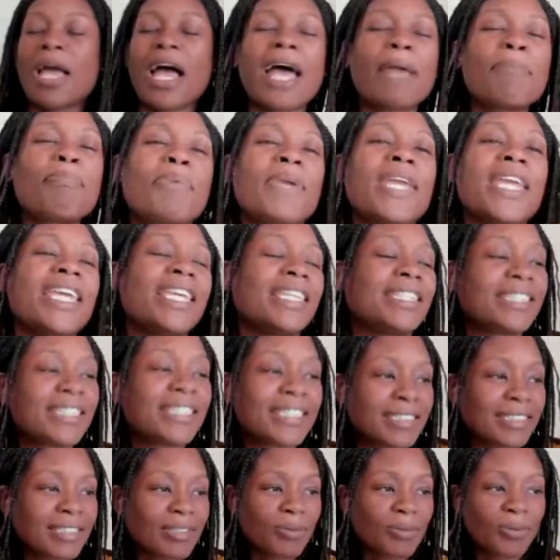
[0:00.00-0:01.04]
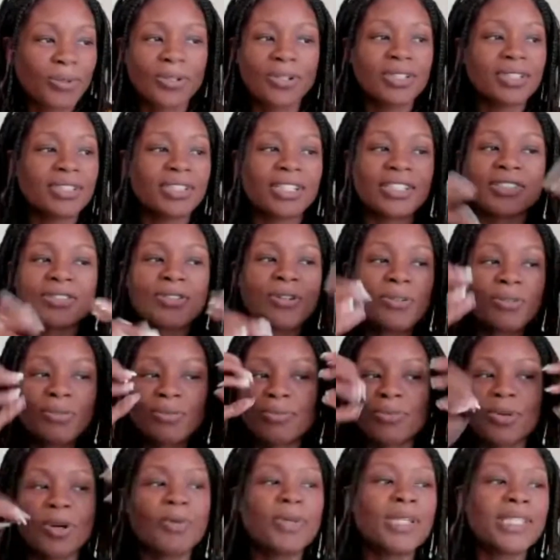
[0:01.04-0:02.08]
at peace. The world, there's no
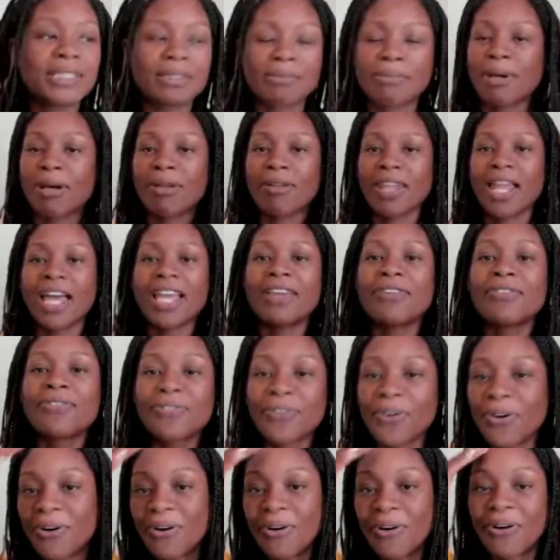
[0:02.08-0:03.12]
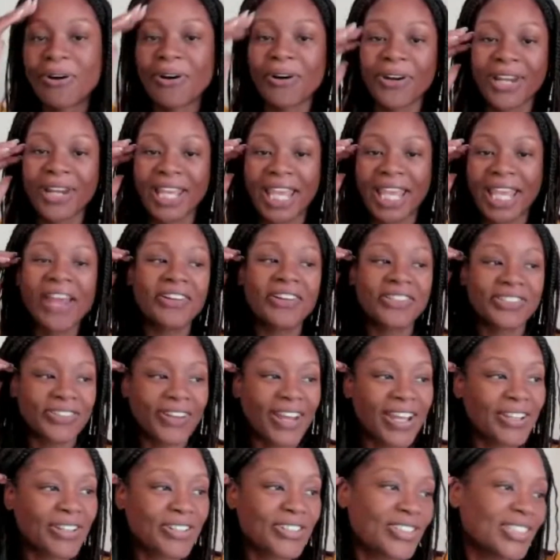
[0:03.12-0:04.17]
worries about life or cares,
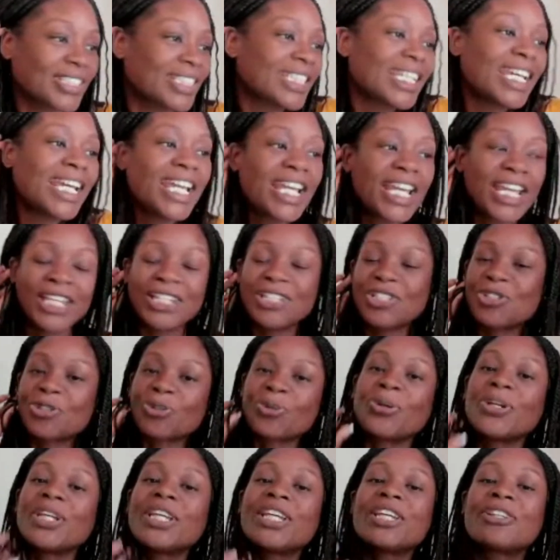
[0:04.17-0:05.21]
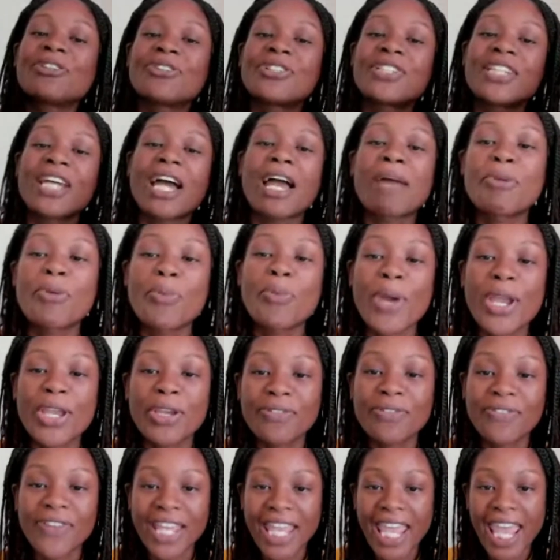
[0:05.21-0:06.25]
right? You're just enjoying your time away,
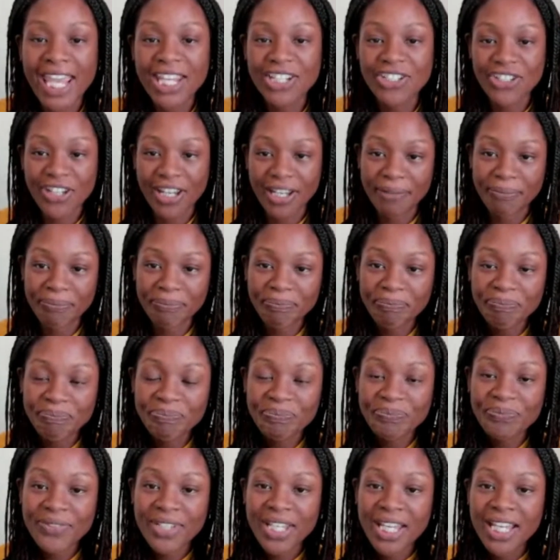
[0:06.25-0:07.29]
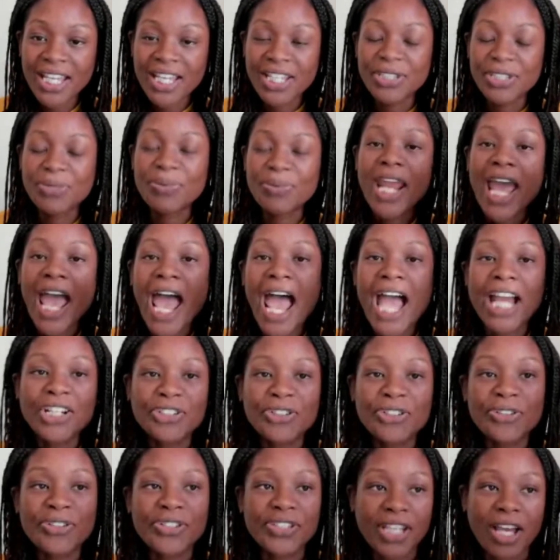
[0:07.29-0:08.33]
your vacation. You want to
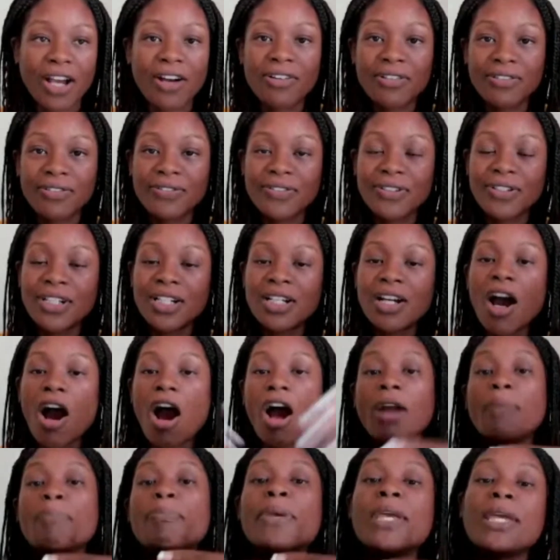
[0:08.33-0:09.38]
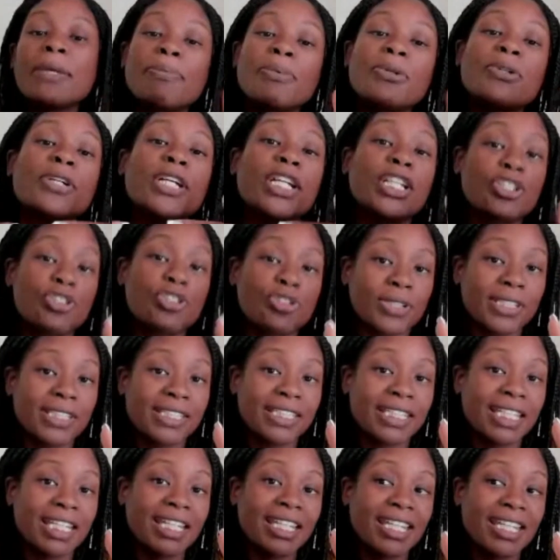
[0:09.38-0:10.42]
ask yourself, are people
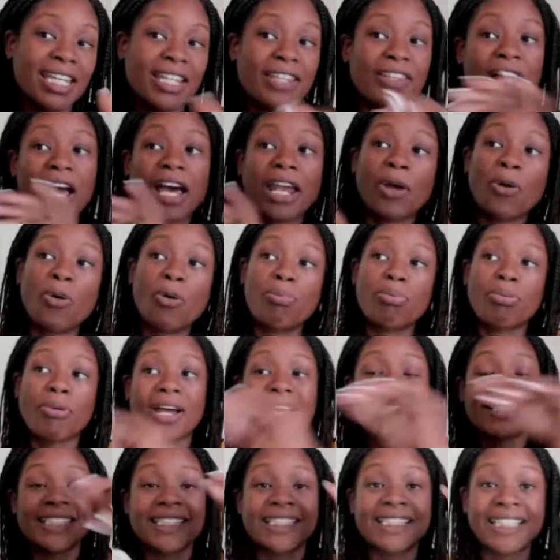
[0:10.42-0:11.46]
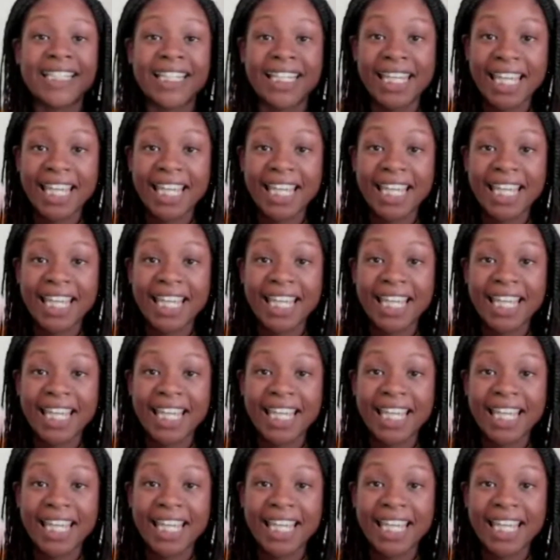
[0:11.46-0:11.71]
interested in that whole process to